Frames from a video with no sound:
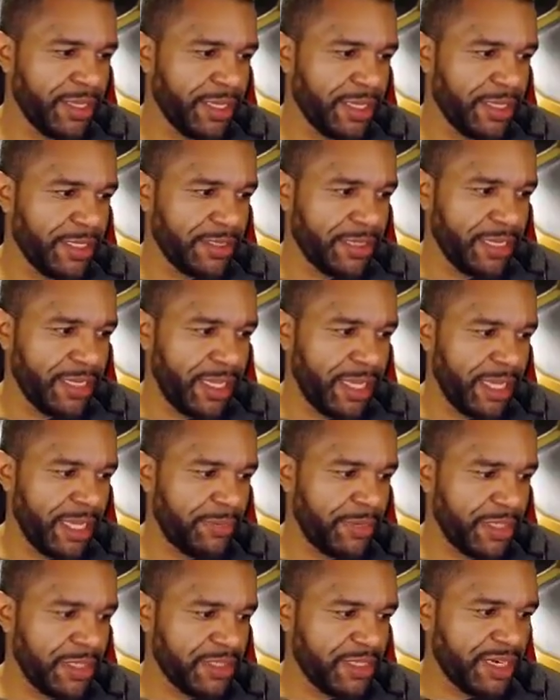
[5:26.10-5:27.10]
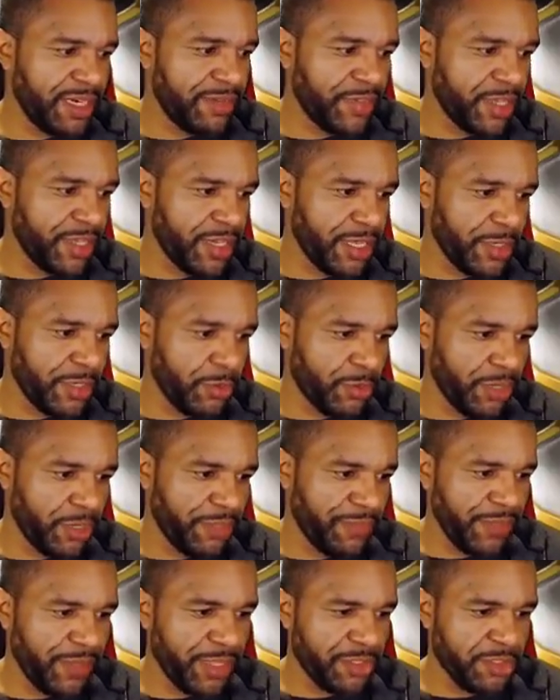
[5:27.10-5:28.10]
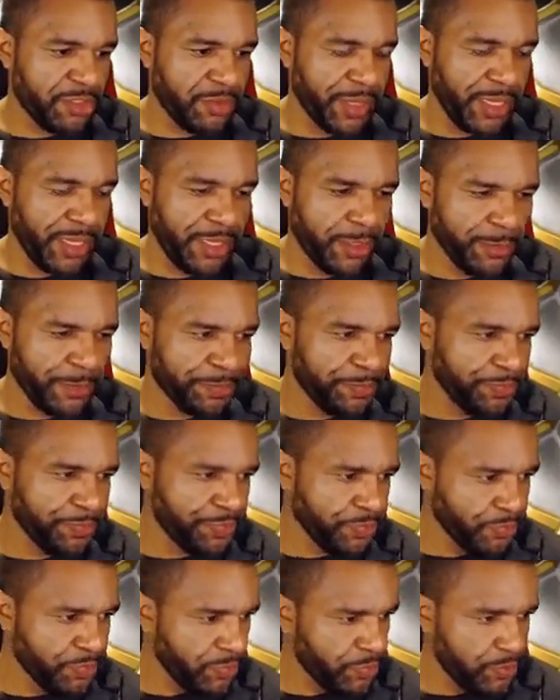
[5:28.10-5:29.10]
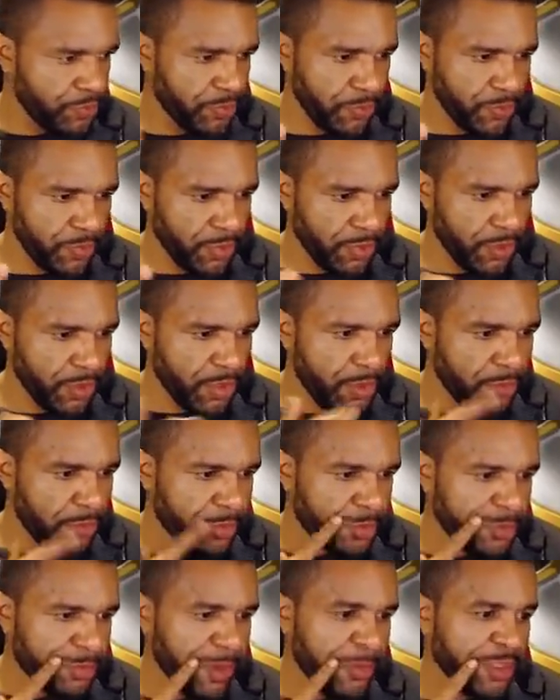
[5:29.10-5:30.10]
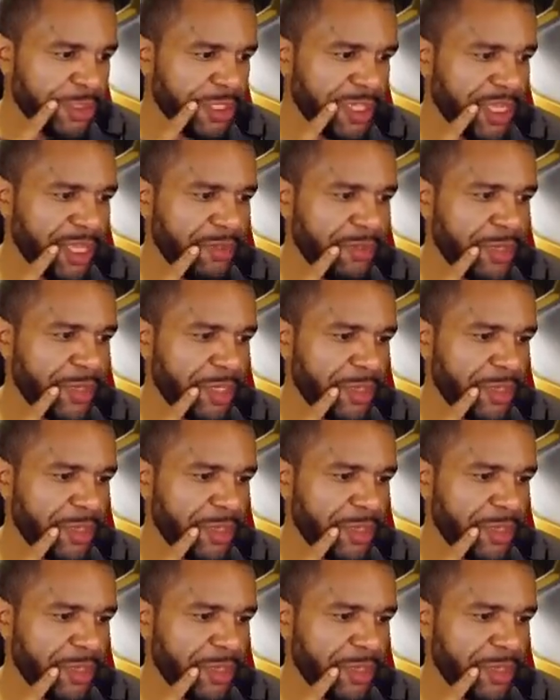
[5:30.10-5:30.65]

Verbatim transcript: he's gonna hit, but he's not even gonna ignore defense. Should we heal? We probably shouldn't give him